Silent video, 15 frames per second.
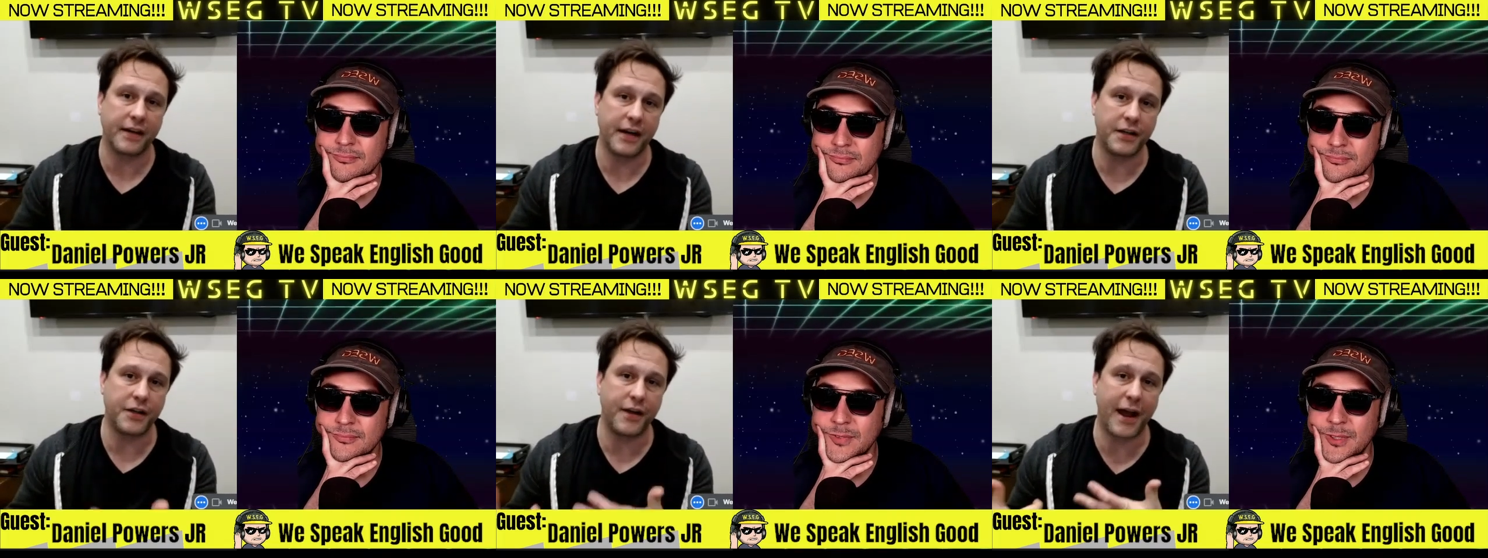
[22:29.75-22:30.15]

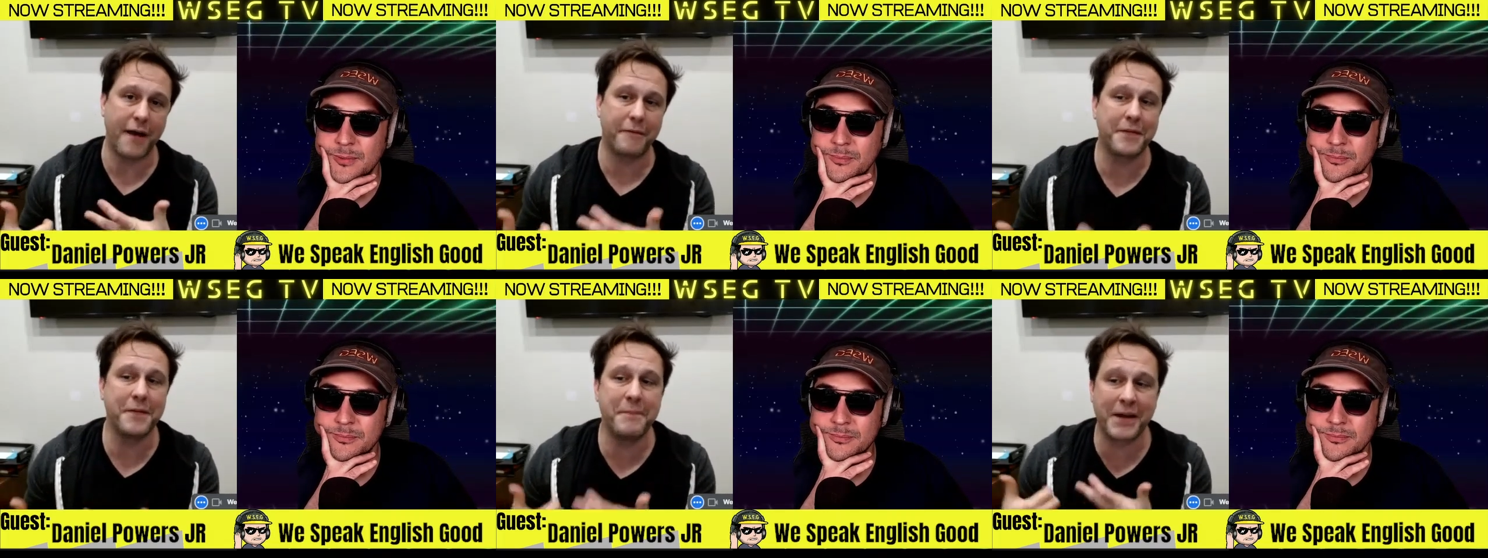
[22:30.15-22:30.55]
Speaker 1: and you have
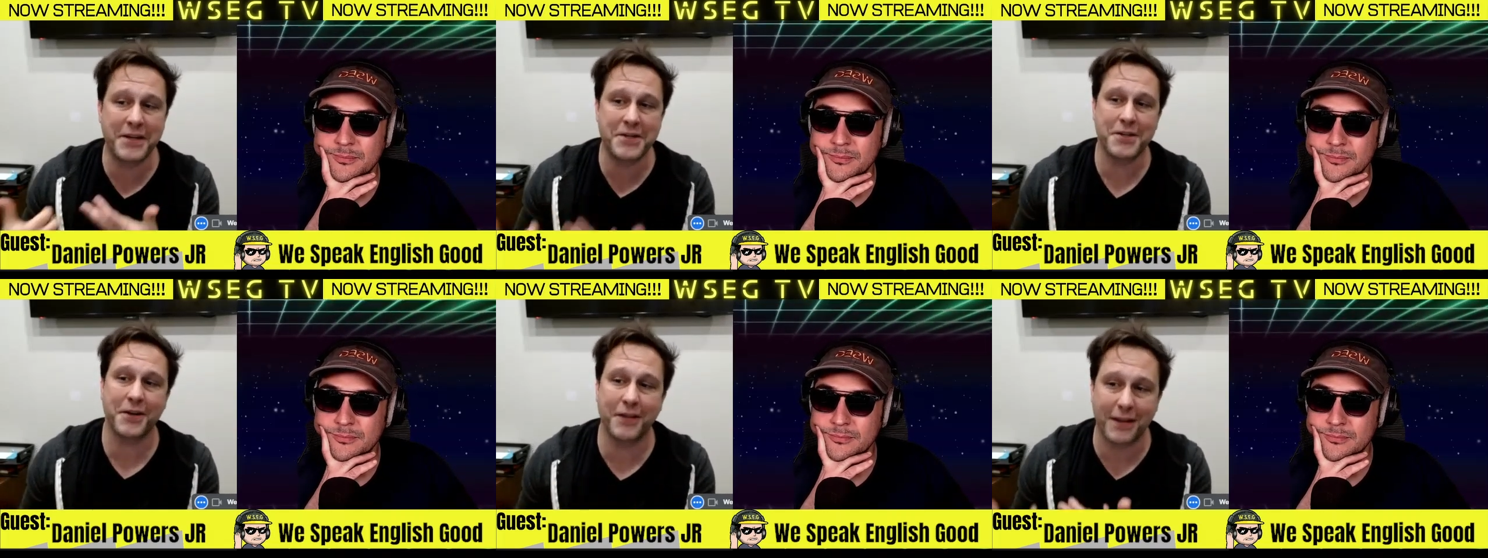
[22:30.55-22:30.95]
to make
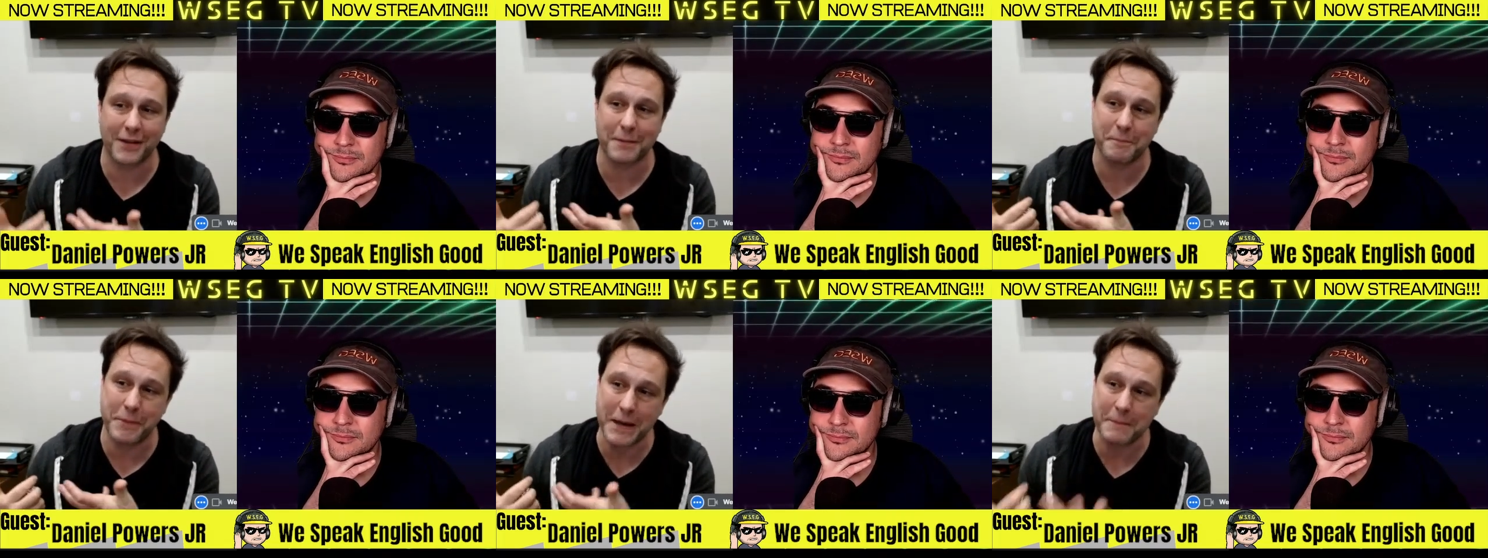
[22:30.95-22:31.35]
sure that the
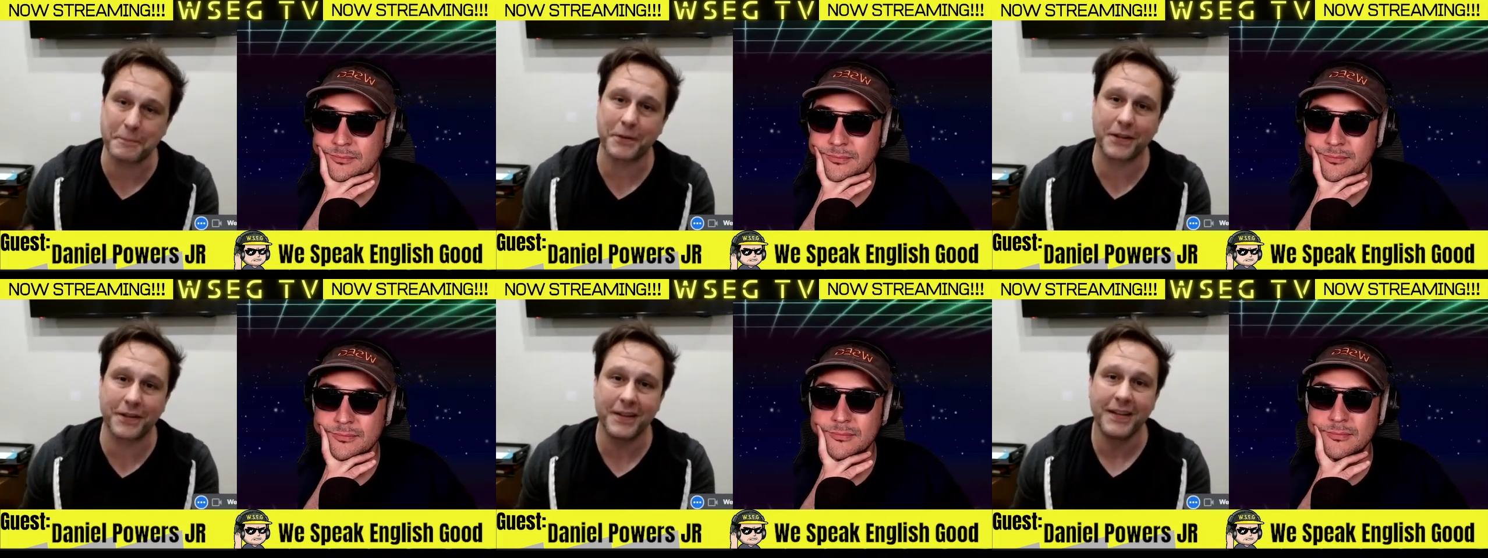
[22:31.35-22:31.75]

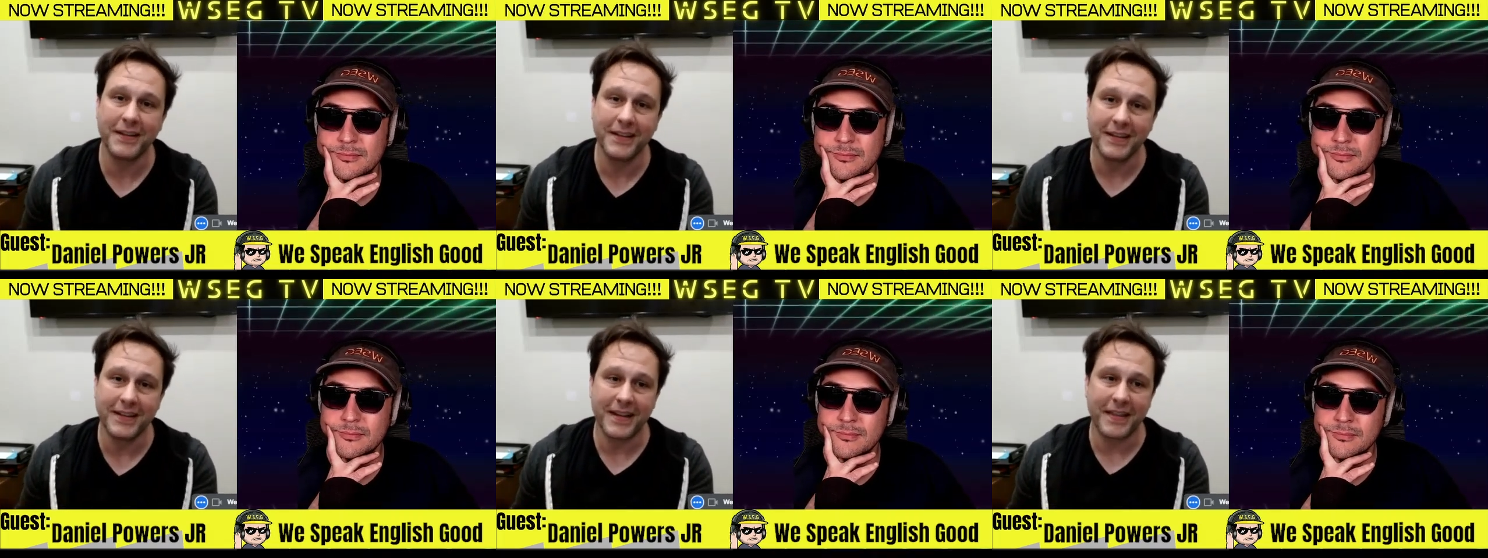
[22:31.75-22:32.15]
people,
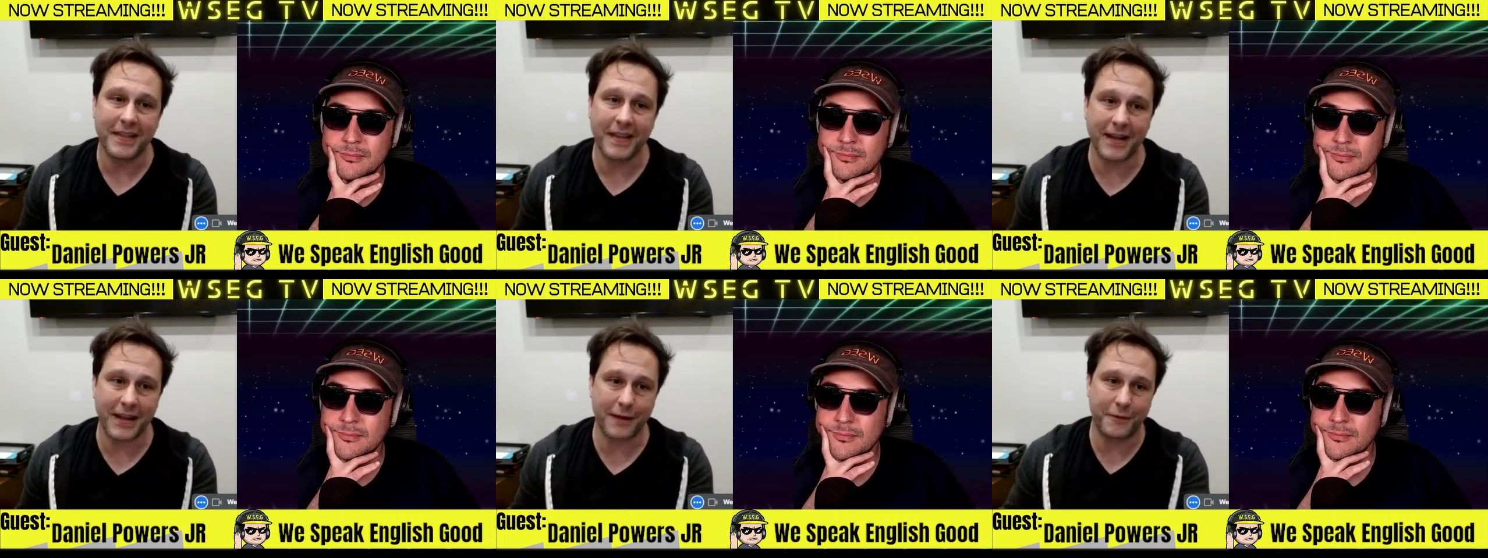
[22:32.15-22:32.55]

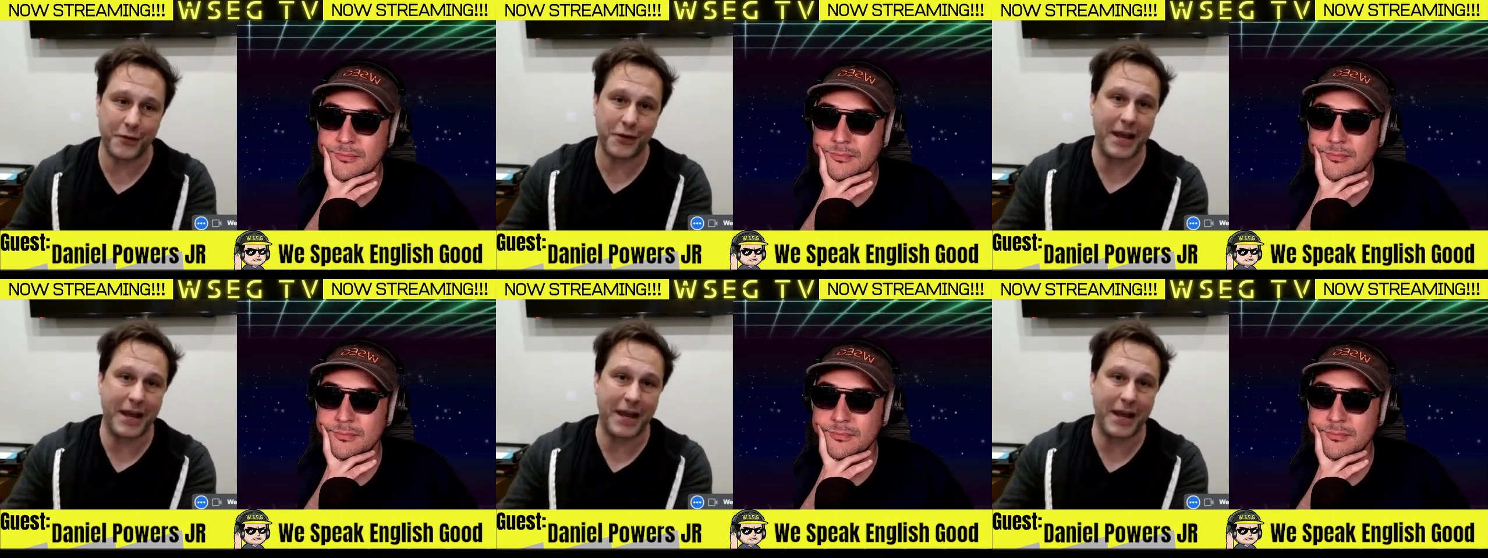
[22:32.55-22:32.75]
if you